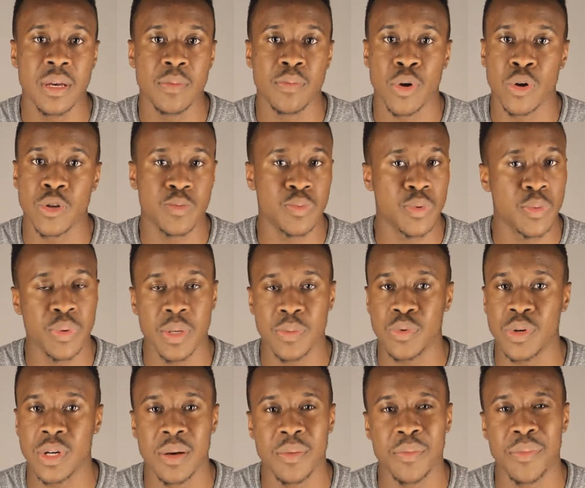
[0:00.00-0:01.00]
multiple
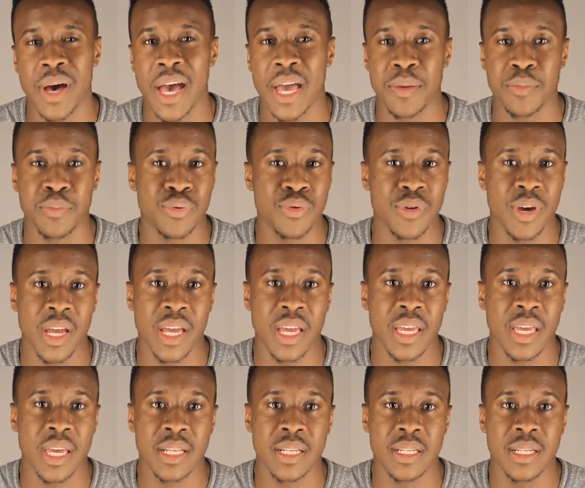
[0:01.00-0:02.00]
people come by and
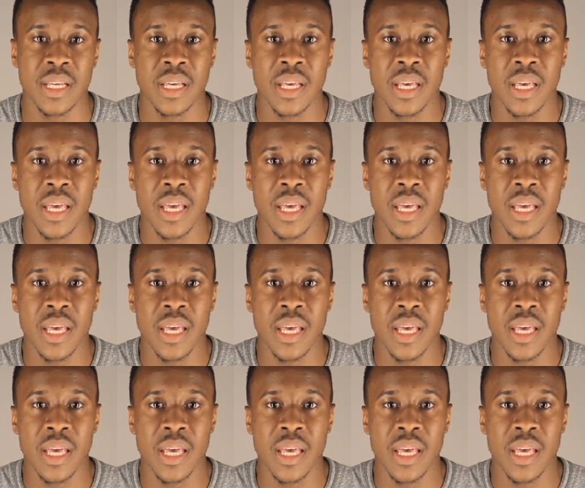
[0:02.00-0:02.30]
pray and